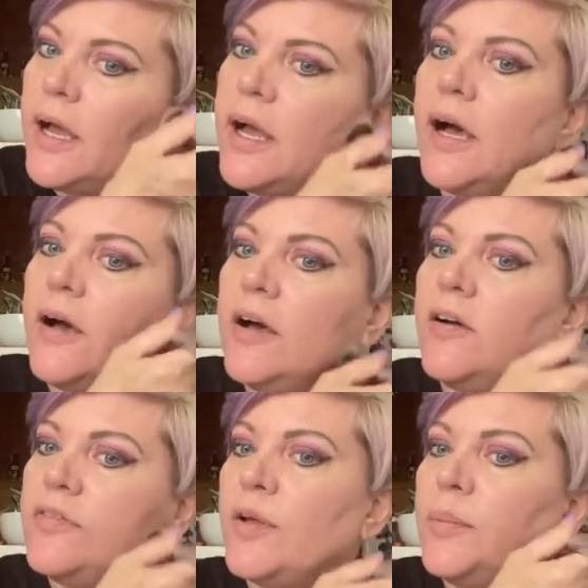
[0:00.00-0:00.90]

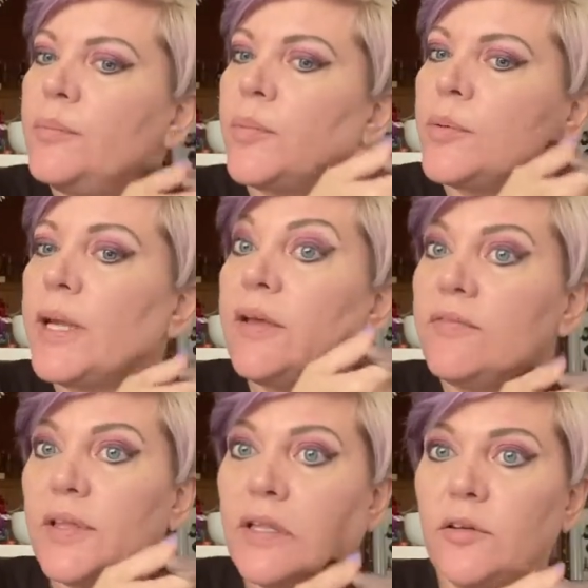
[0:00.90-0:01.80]
of Maria
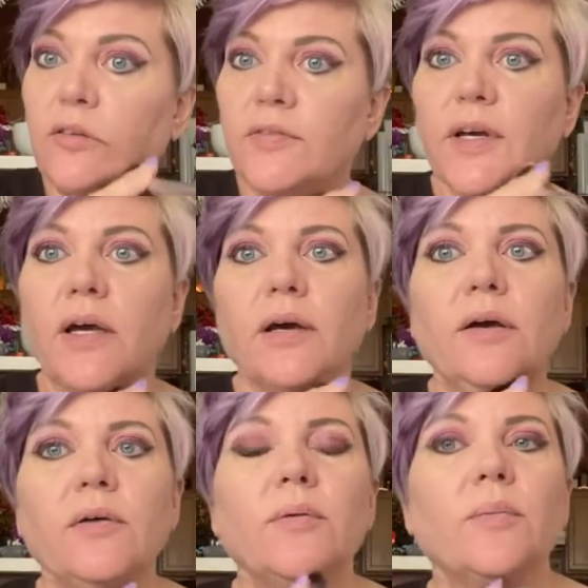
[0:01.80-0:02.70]
Villanueva,